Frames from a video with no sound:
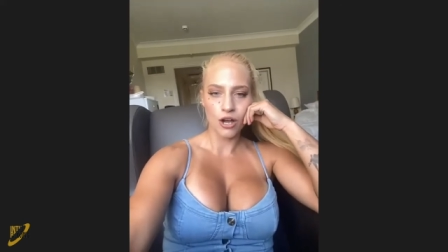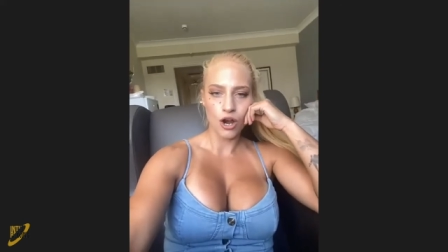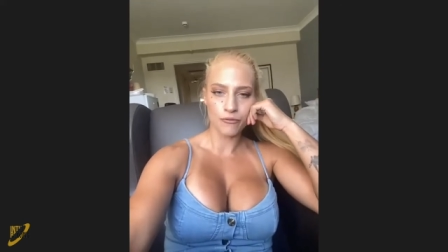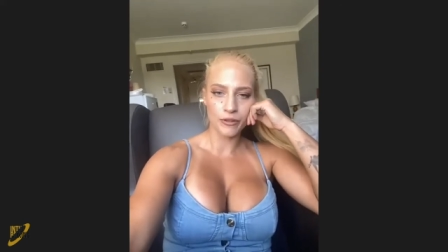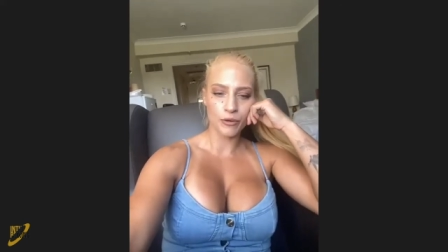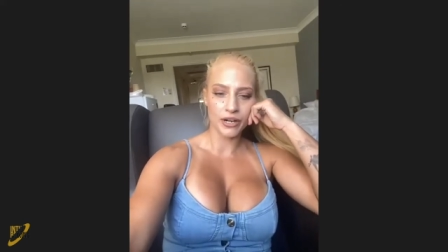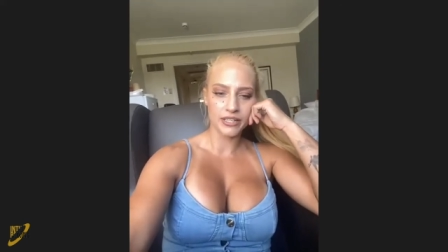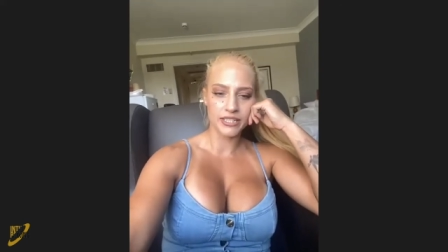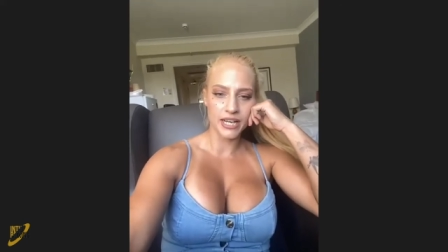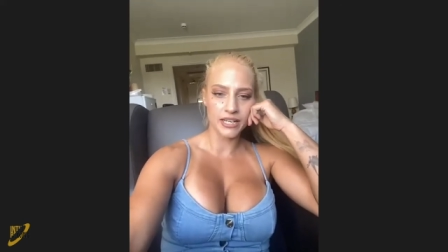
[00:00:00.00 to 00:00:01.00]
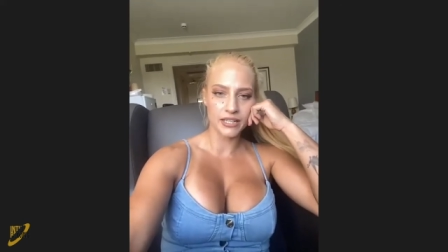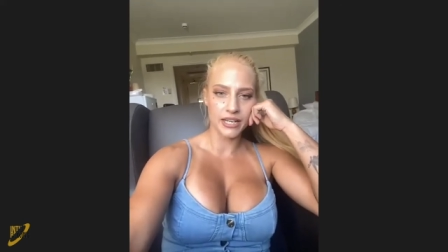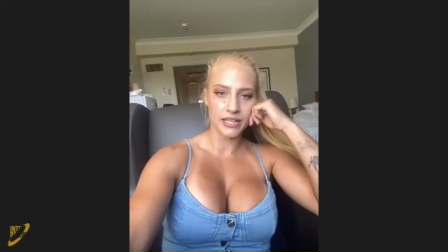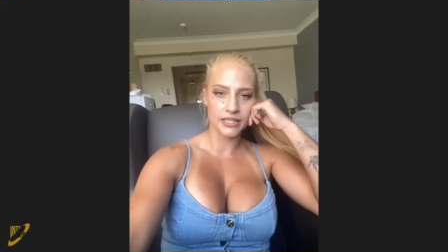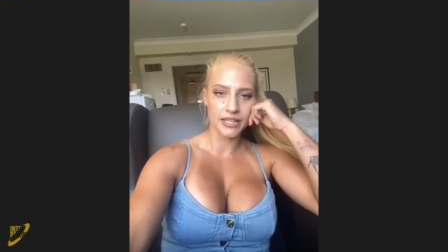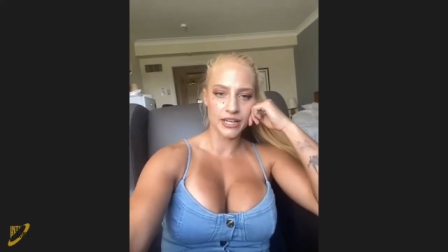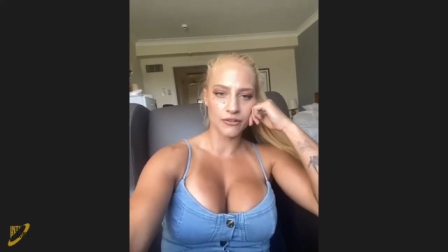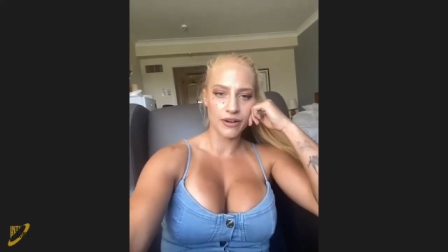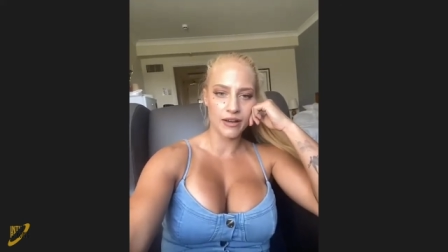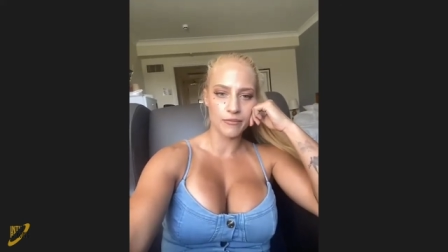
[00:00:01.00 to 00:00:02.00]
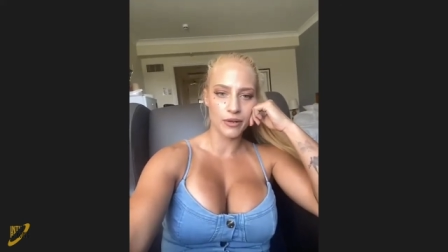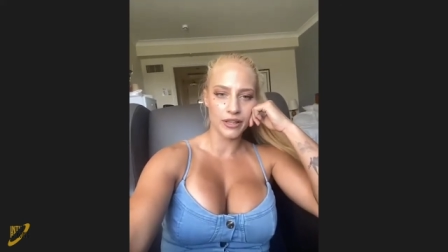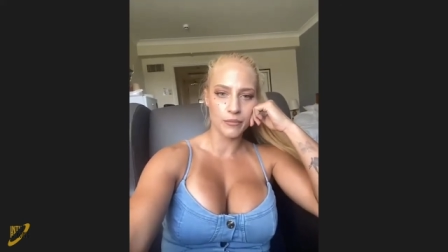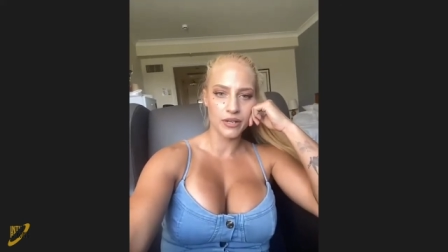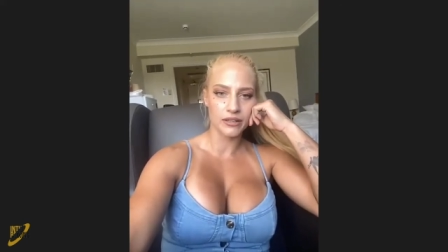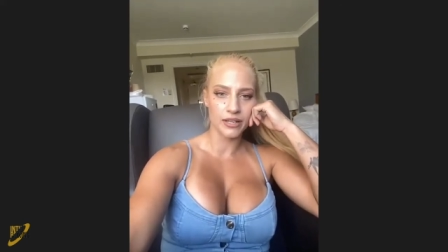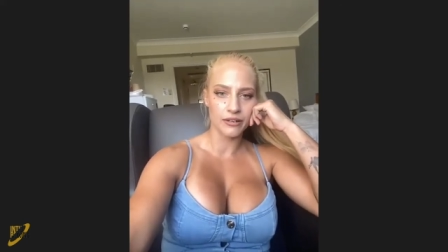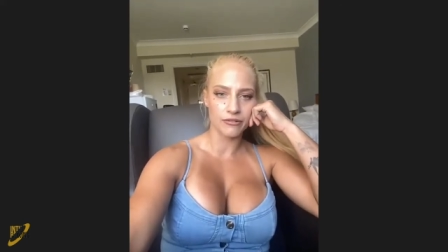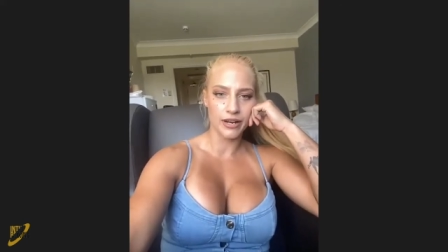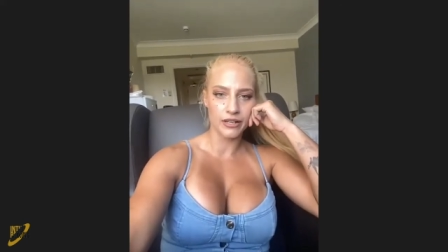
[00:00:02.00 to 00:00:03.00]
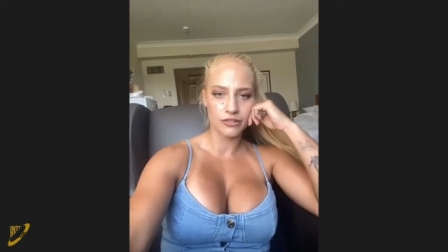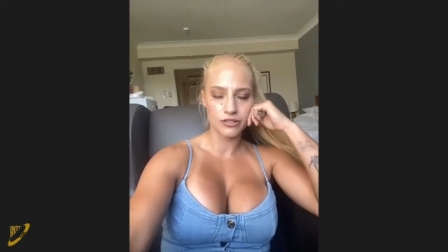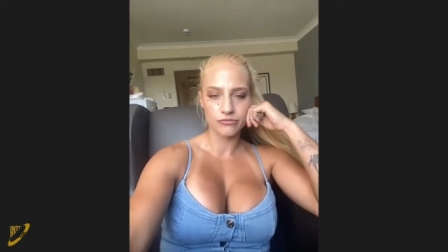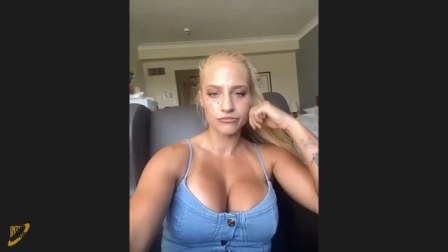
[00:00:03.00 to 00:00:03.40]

Hopefully break it down and get her out by the mid to later rounds.